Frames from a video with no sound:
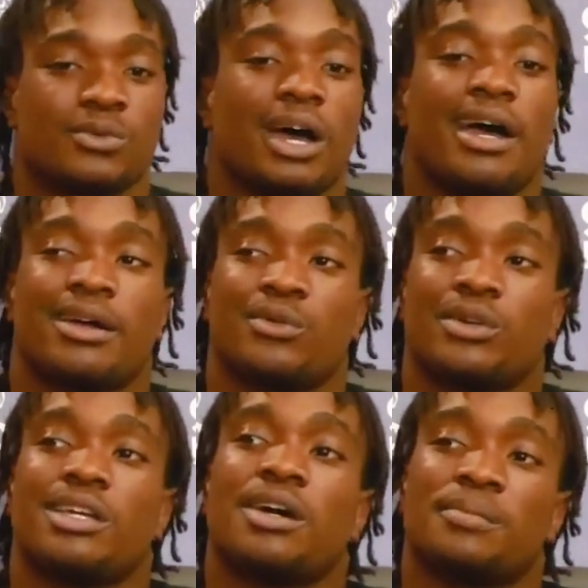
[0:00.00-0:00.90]
I
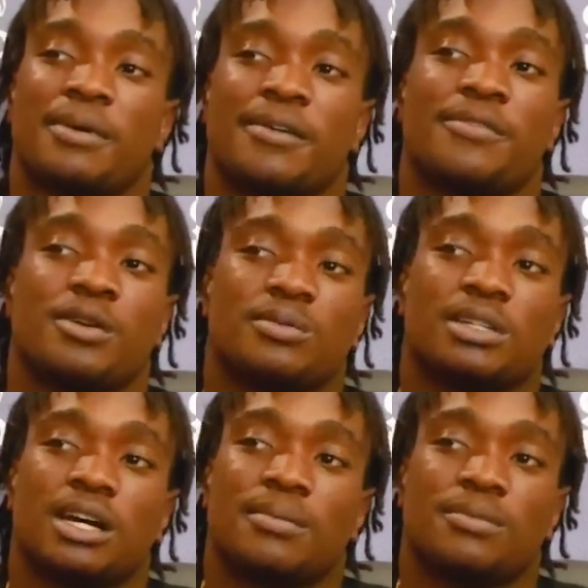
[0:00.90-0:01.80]
really up my film
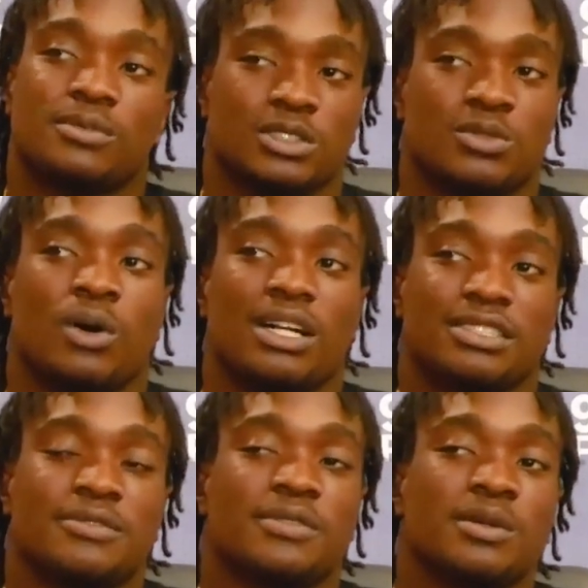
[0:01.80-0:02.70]
time, just
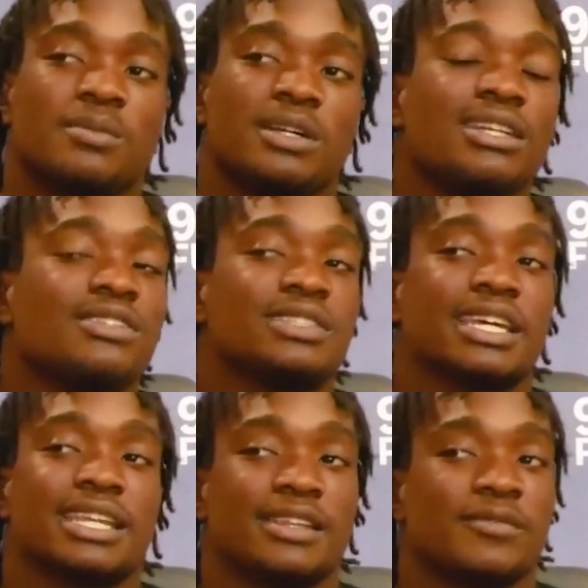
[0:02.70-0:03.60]
watching film and
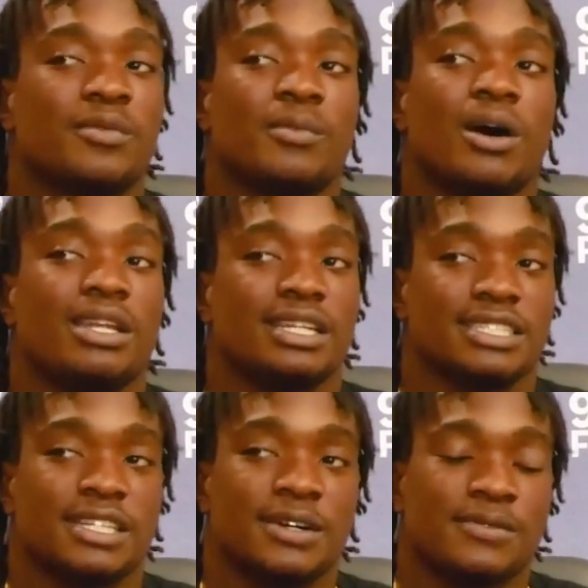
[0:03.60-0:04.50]
understanding football in
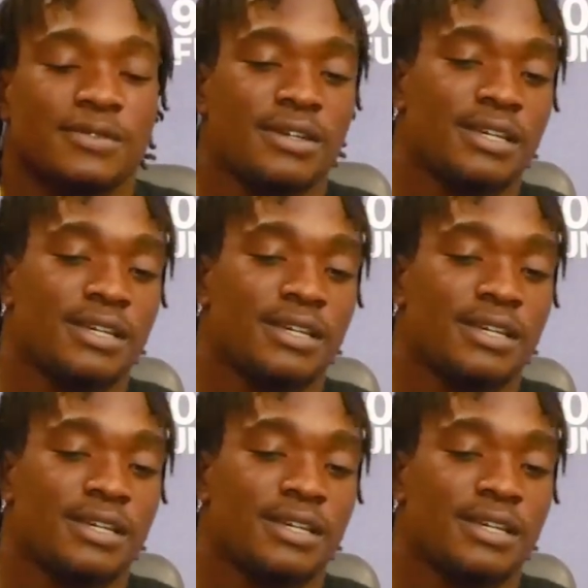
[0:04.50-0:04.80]
itself,